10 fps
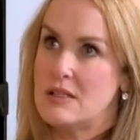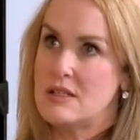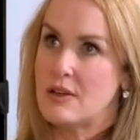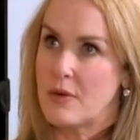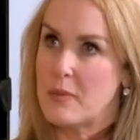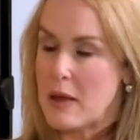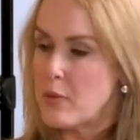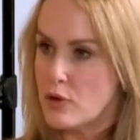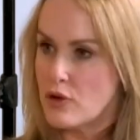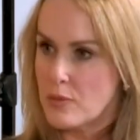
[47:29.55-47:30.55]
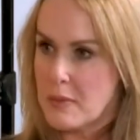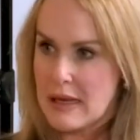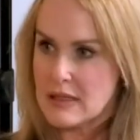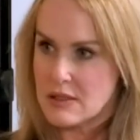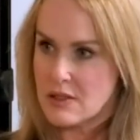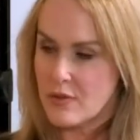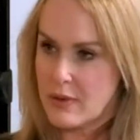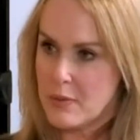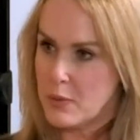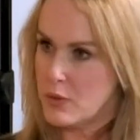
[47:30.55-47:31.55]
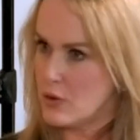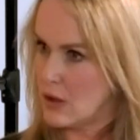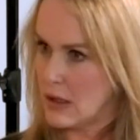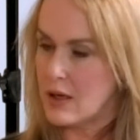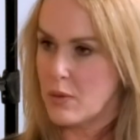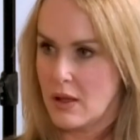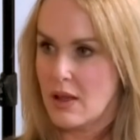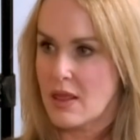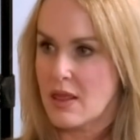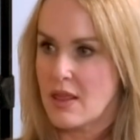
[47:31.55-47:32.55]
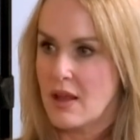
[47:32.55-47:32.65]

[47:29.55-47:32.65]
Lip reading: different people you meet and different people you click with,